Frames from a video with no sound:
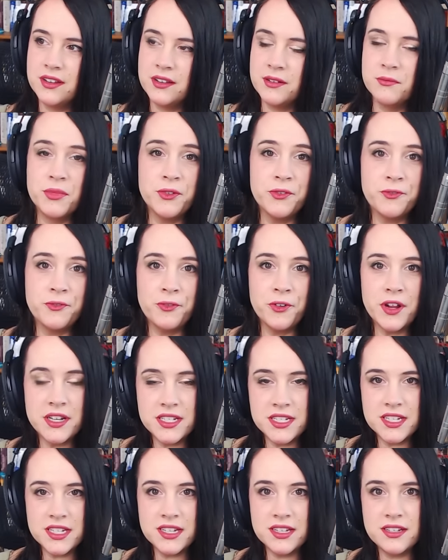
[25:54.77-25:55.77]

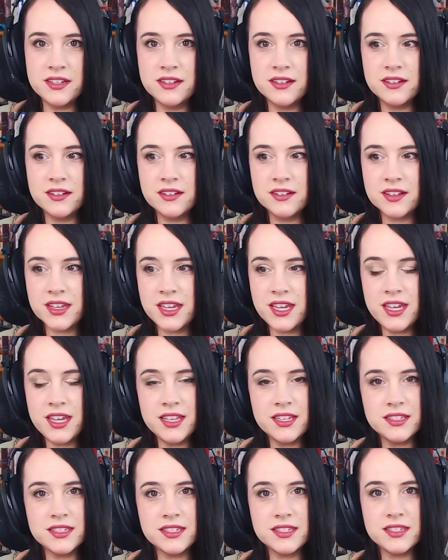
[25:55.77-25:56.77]
befriended
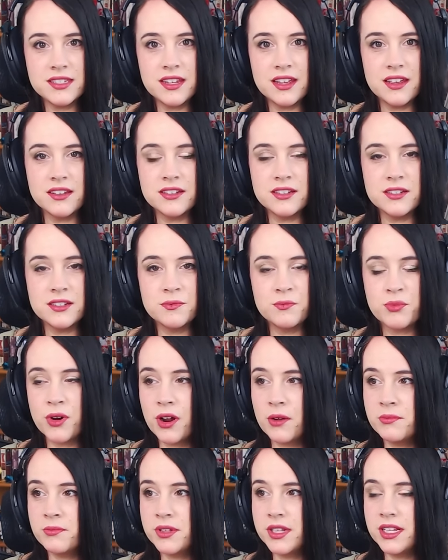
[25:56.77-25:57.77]
Keats and
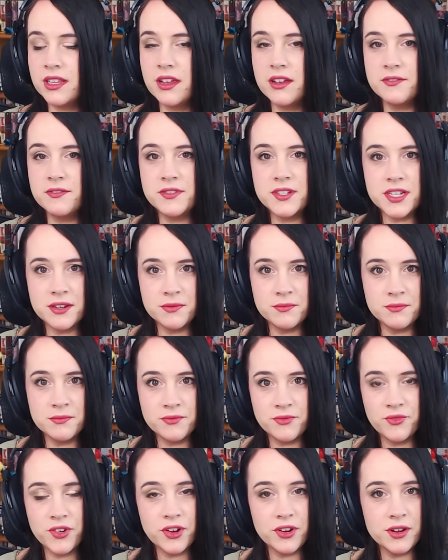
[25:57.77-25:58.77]
probably loved him
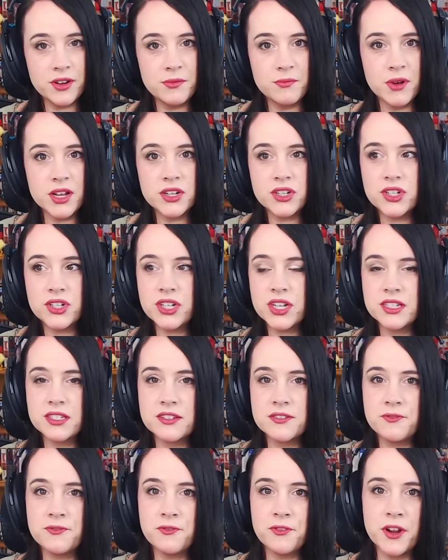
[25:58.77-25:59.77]
very much as a
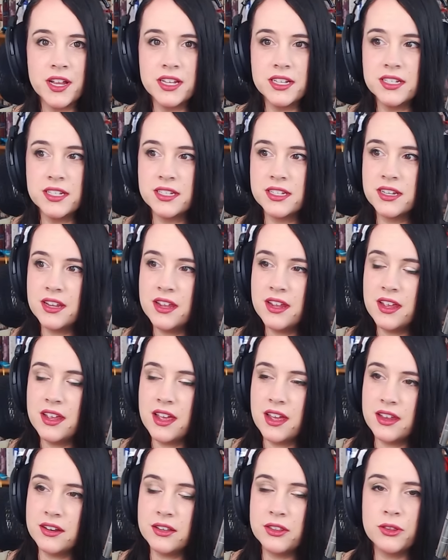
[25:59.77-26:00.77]
friend
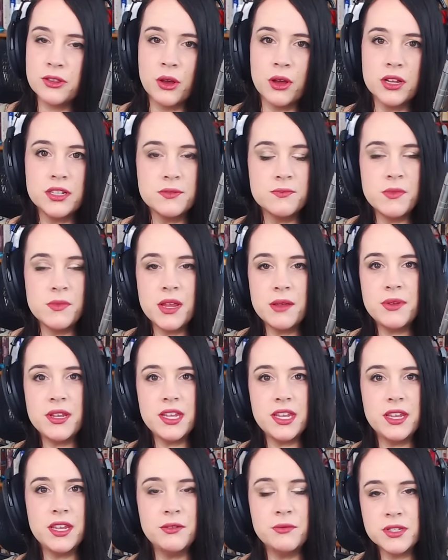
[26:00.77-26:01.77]
and thought maybe
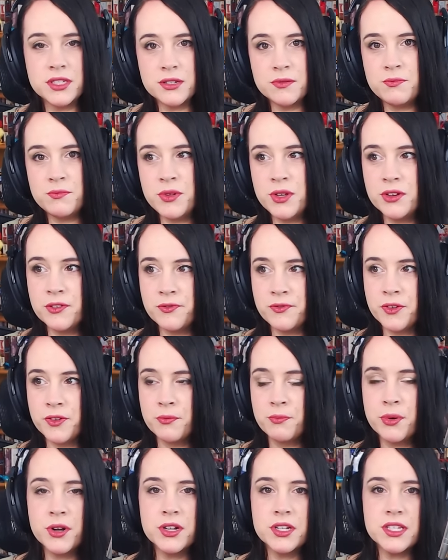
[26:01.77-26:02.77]
he was a beautiful
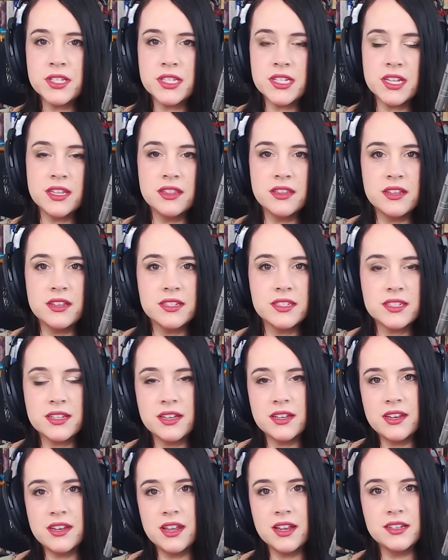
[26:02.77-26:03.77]
person, thus
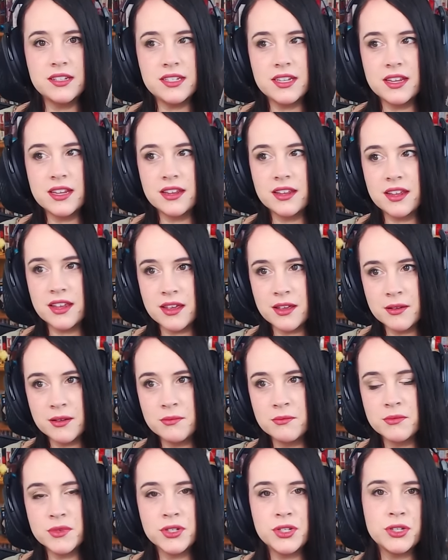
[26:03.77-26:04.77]
connecting
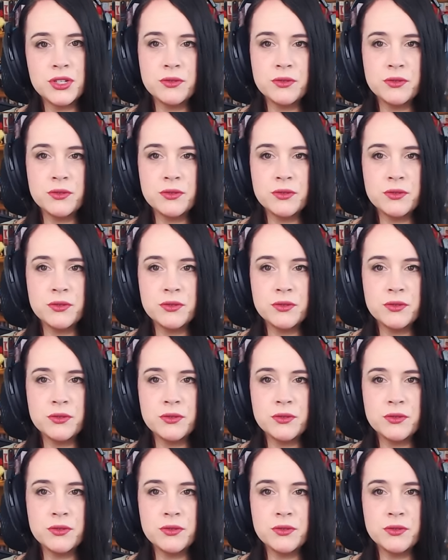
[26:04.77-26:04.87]
him to